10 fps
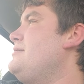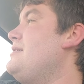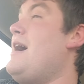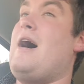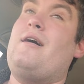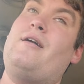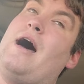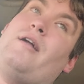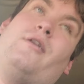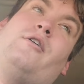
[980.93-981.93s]

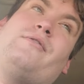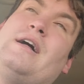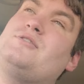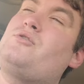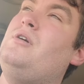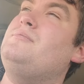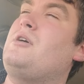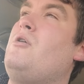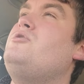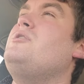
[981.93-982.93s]
I don't know if that screams
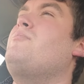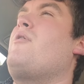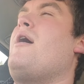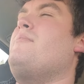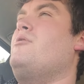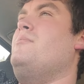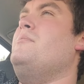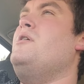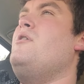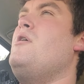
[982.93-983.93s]
coaching
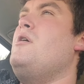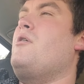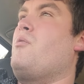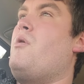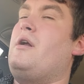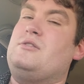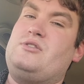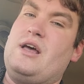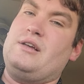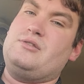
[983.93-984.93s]
problem or what it
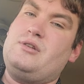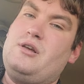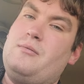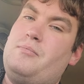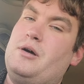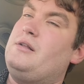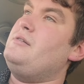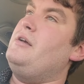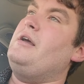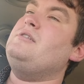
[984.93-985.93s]
says, but
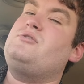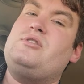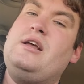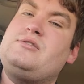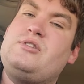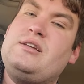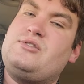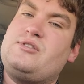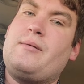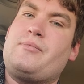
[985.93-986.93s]
it says
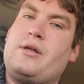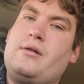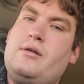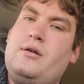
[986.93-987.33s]
something.